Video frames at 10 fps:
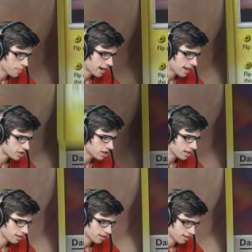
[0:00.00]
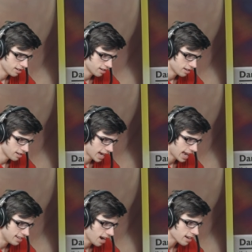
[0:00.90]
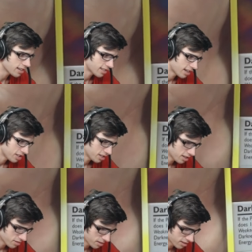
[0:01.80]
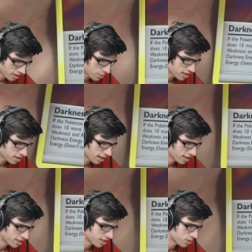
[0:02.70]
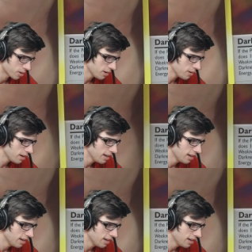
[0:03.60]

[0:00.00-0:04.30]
Manectric, a Darkness Energy, this one's a Special Energy as well.